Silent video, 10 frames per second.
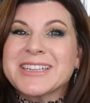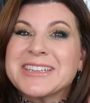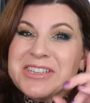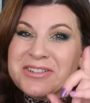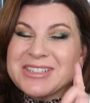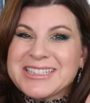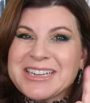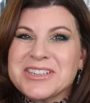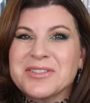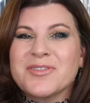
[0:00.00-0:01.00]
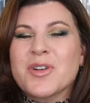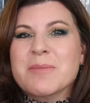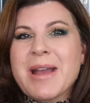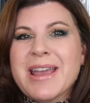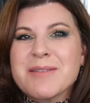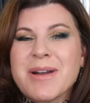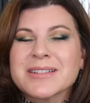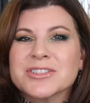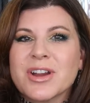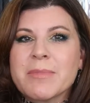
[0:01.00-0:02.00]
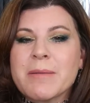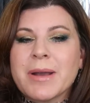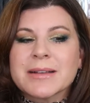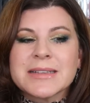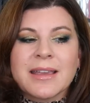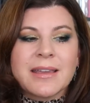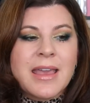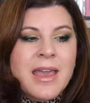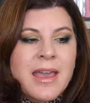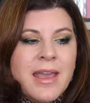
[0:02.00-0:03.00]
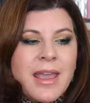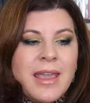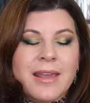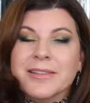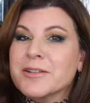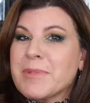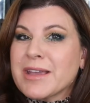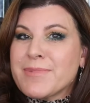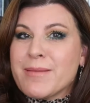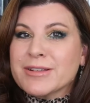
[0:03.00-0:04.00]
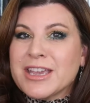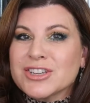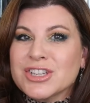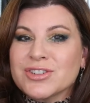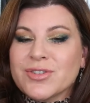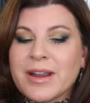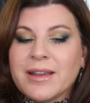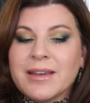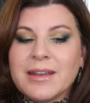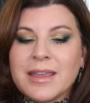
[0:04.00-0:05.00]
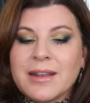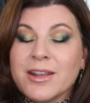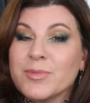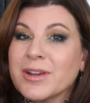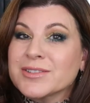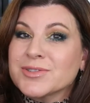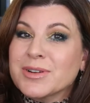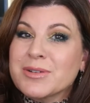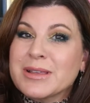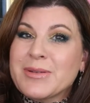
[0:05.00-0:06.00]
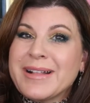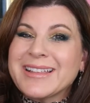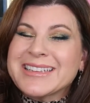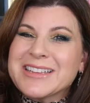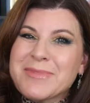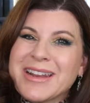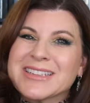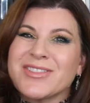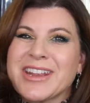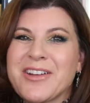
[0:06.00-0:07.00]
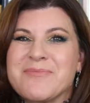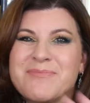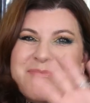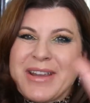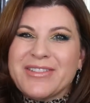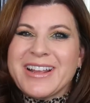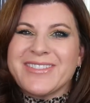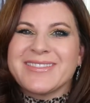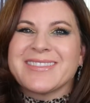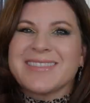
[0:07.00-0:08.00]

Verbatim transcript: Stay tuned. Stay tuned for my term unboxing and a little makeup application try on. And I hope you guys are doing really well. Until my next video, bye for now.